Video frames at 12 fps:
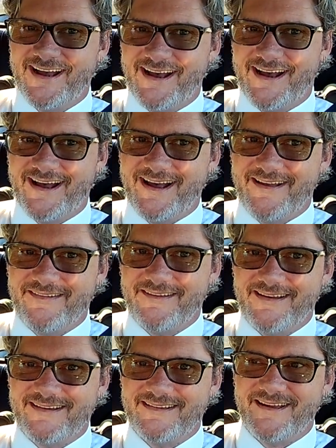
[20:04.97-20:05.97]
the
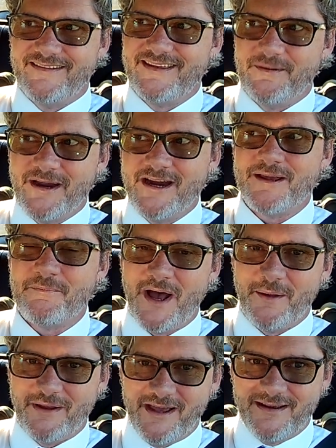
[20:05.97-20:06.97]
American
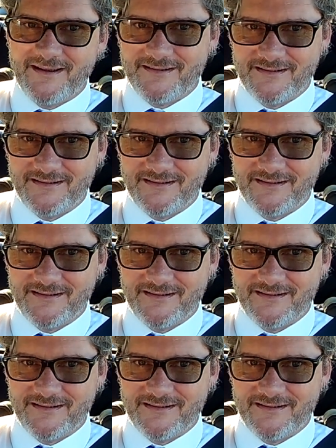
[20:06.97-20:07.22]
public